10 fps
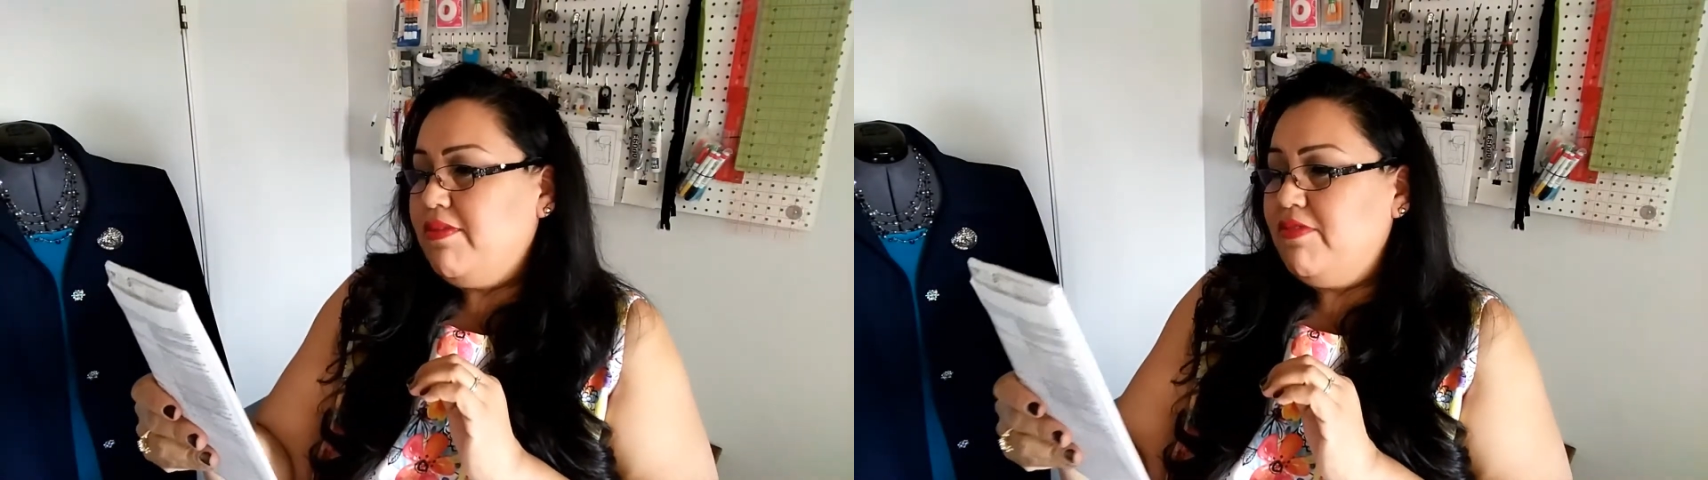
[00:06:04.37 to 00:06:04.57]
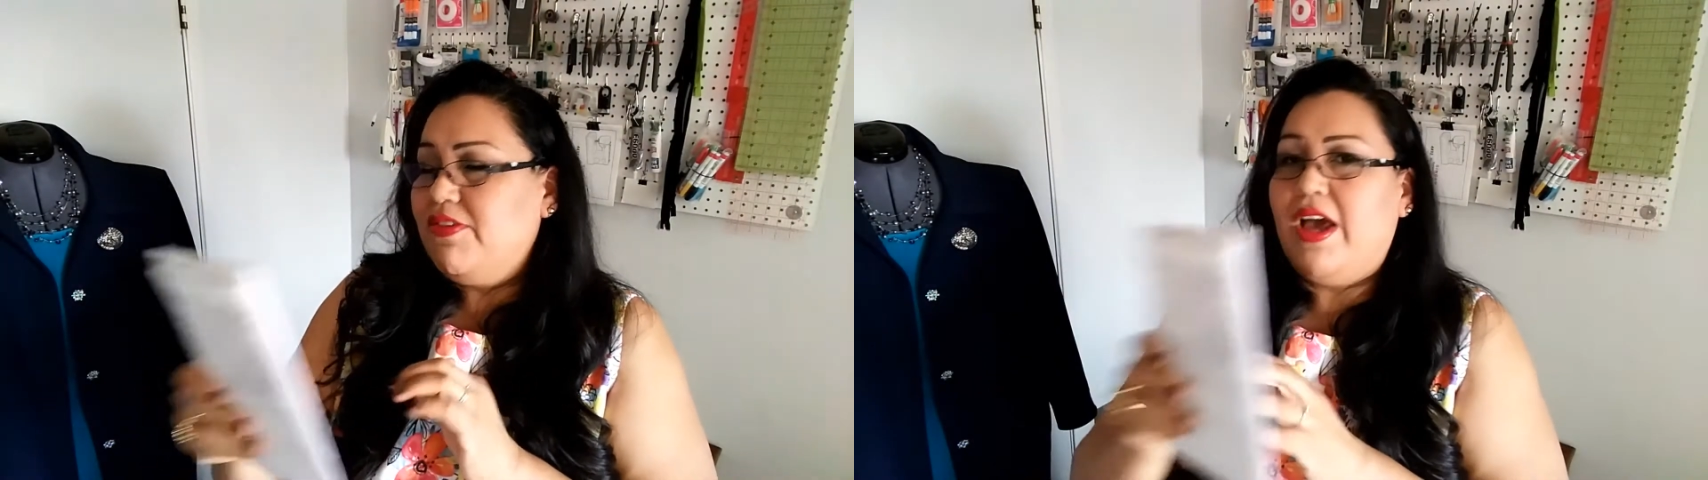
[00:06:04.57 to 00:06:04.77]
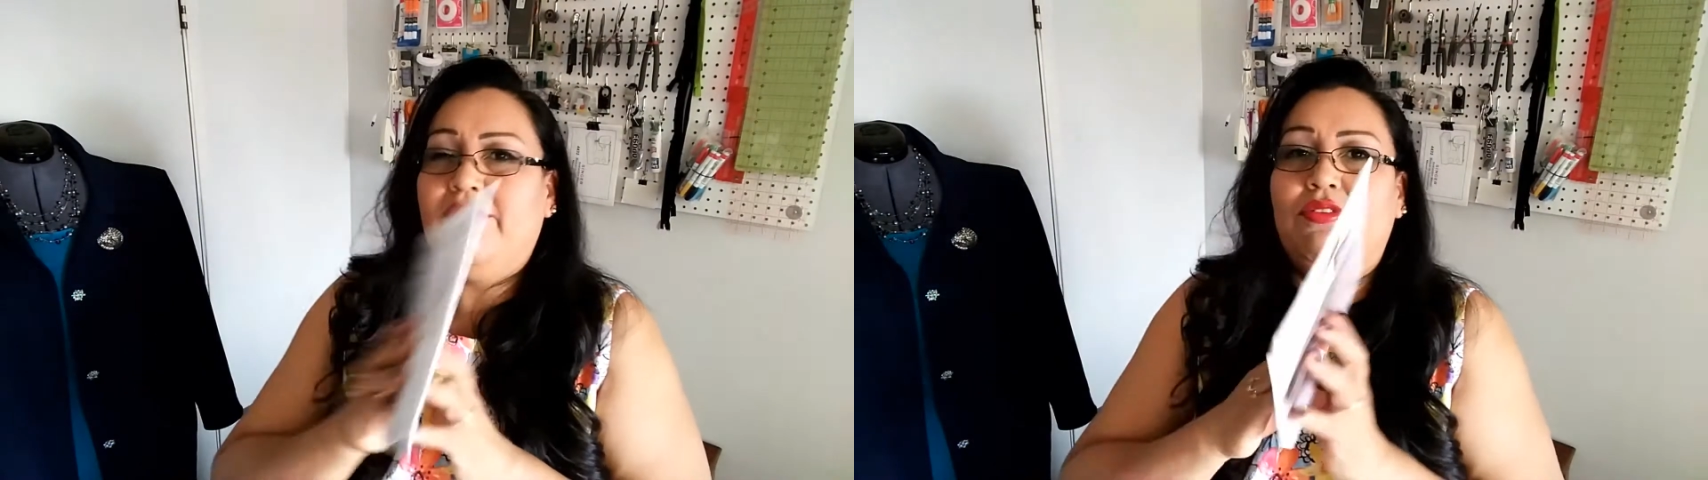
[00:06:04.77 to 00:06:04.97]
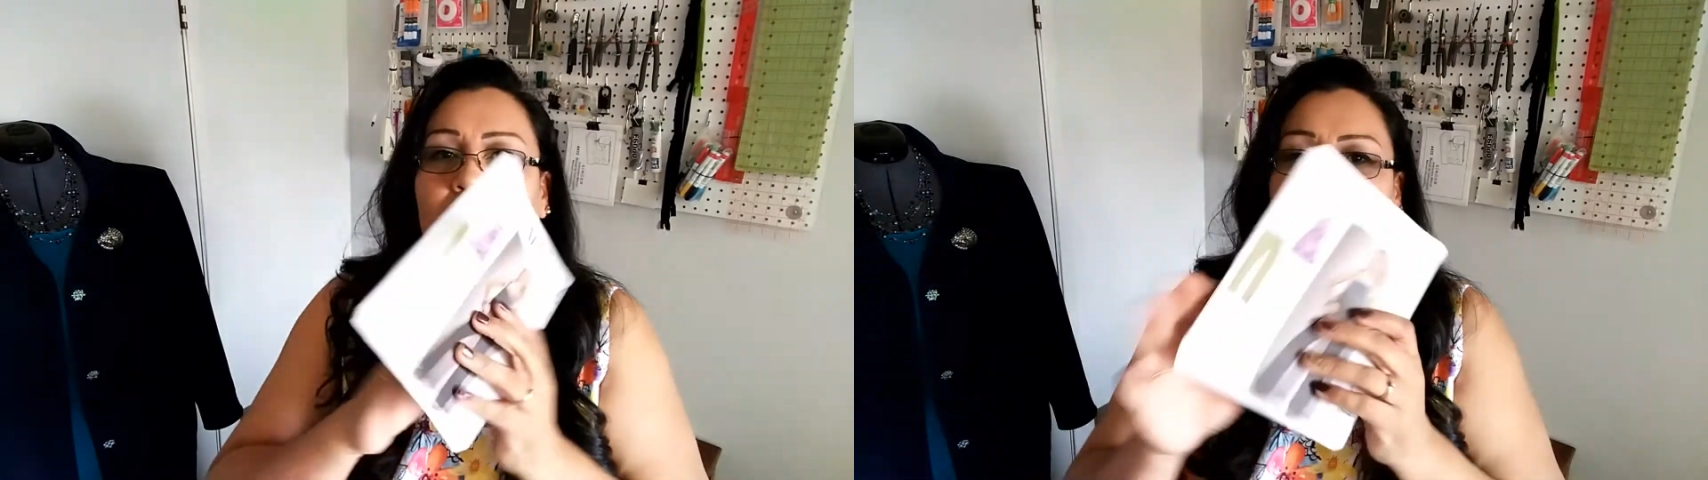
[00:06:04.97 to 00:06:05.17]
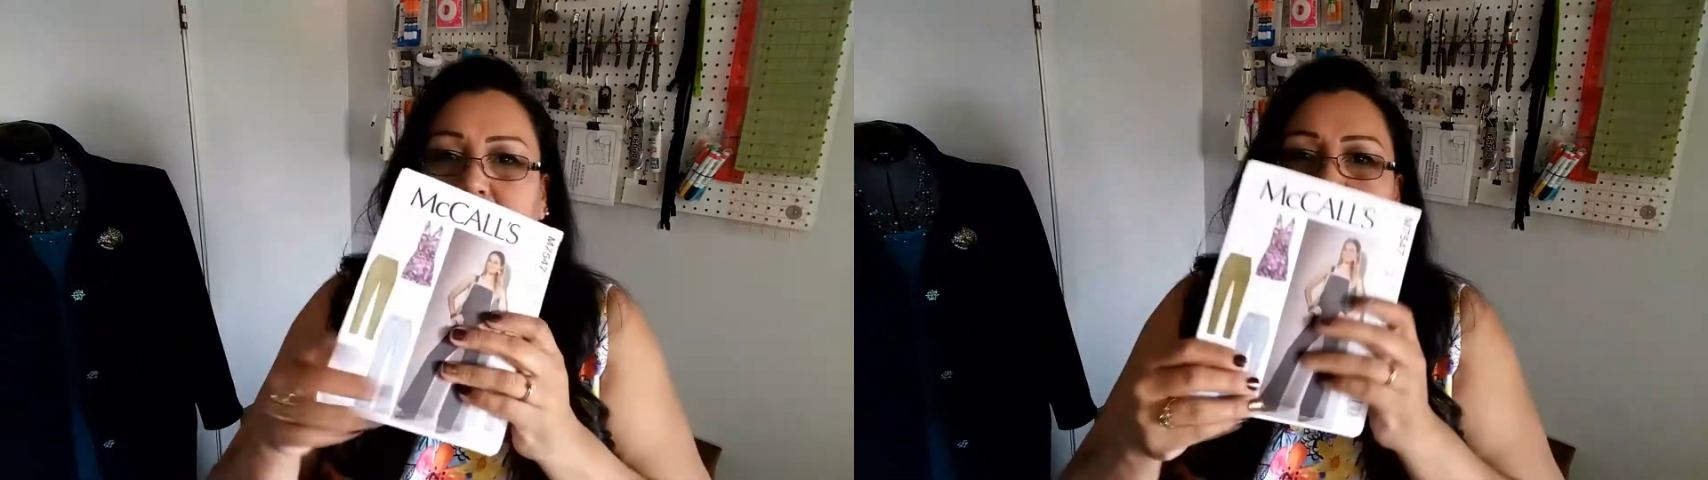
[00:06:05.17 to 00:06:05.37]

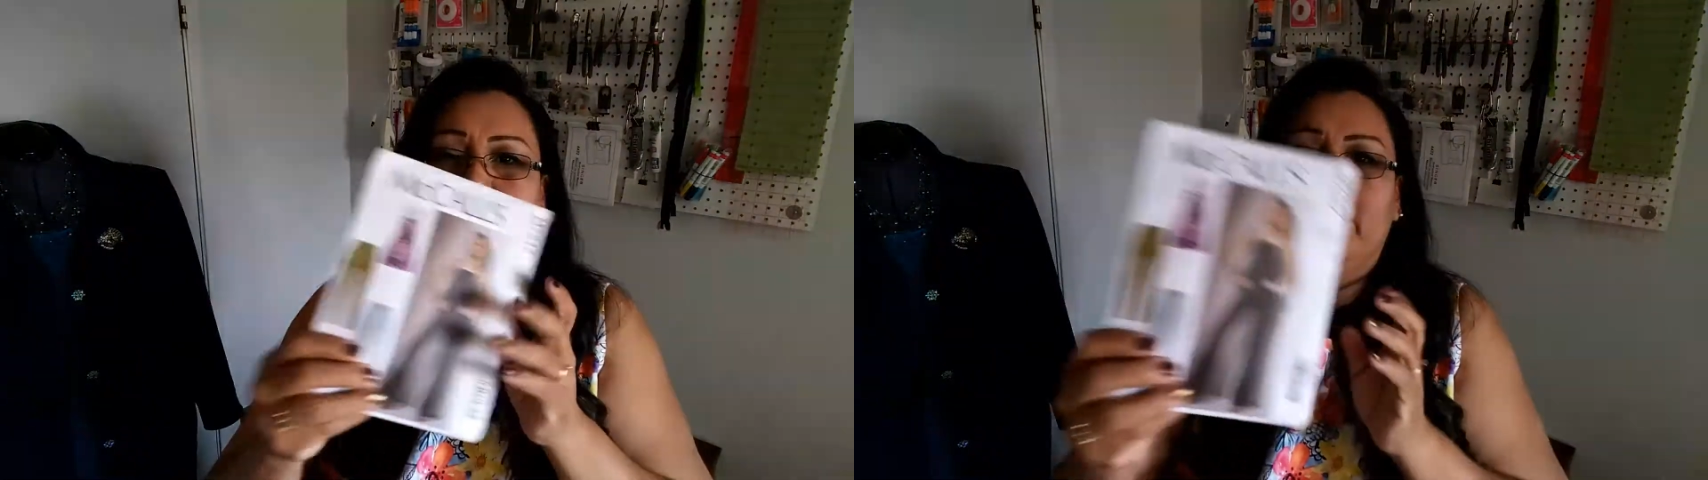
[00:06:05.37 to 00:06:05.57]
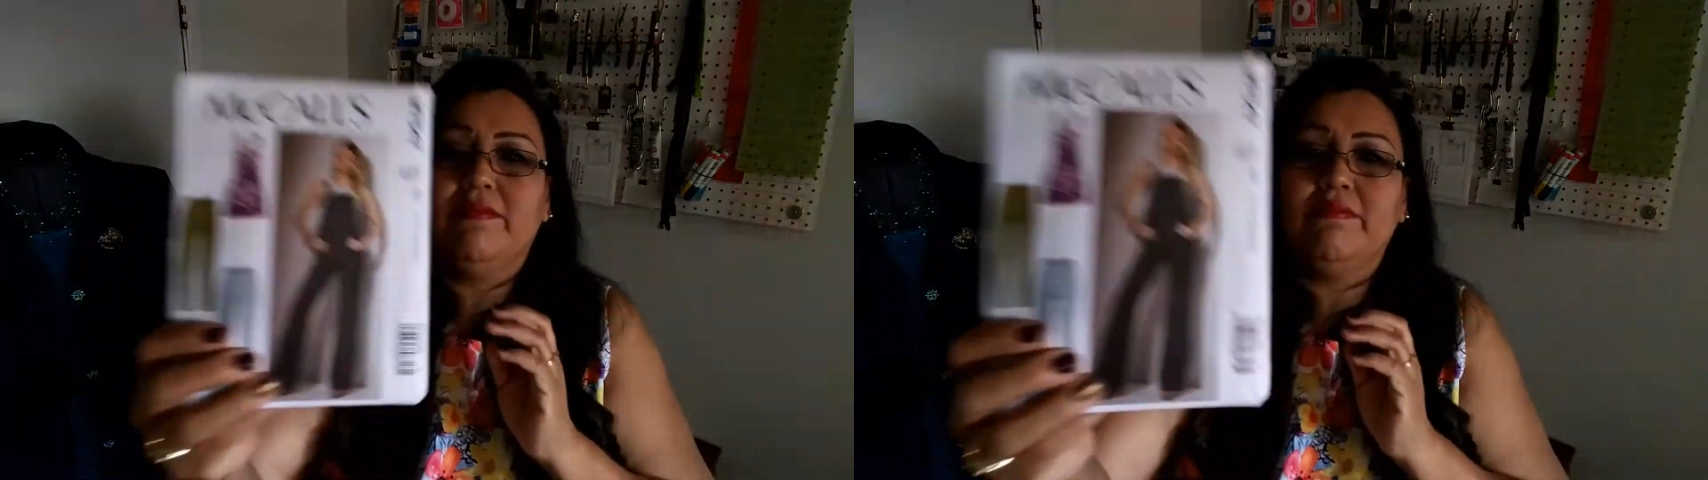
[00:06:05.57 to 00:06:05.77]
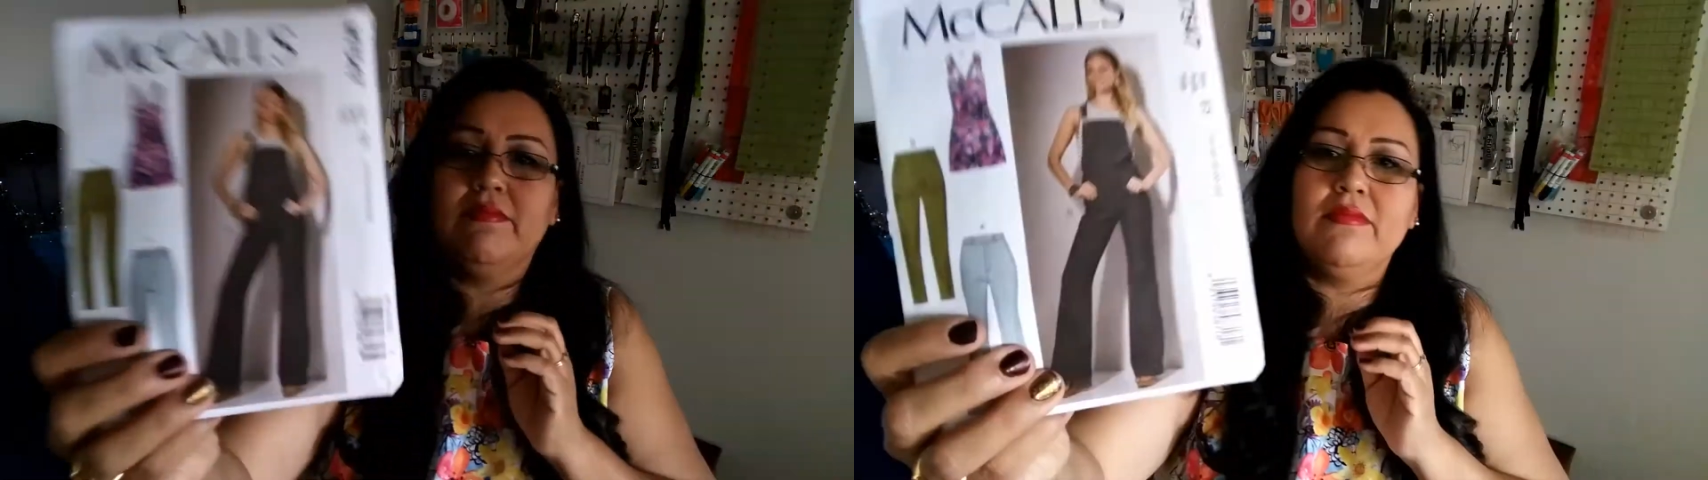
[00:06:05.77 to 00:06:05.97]
7547.